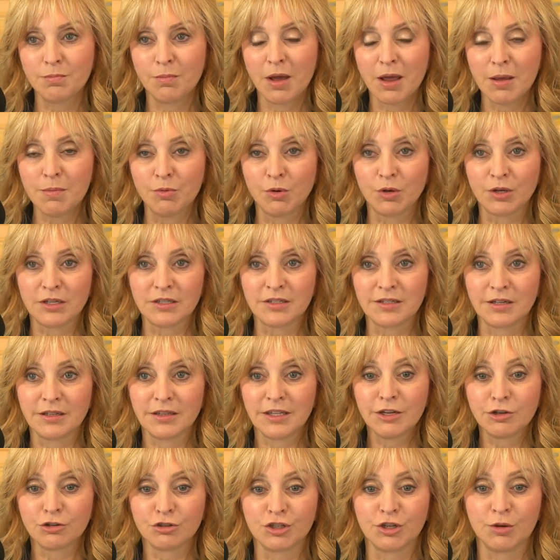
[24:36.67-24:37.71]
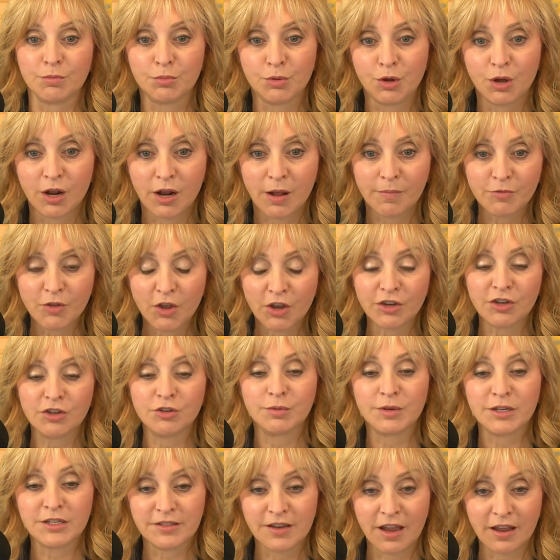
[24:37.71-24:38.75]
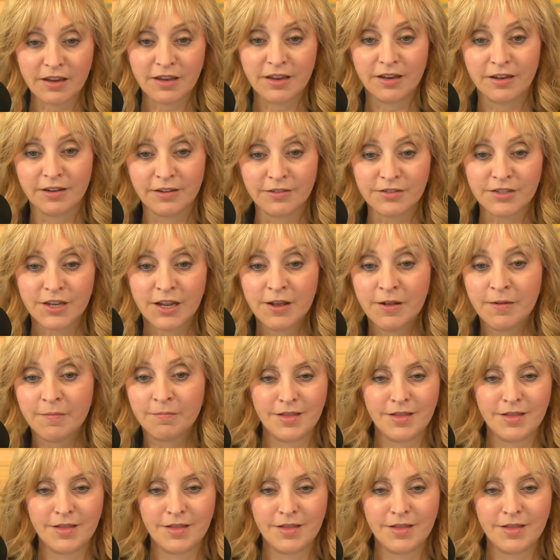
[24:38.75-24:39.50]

my book is a leadership book. I'm talking to executives.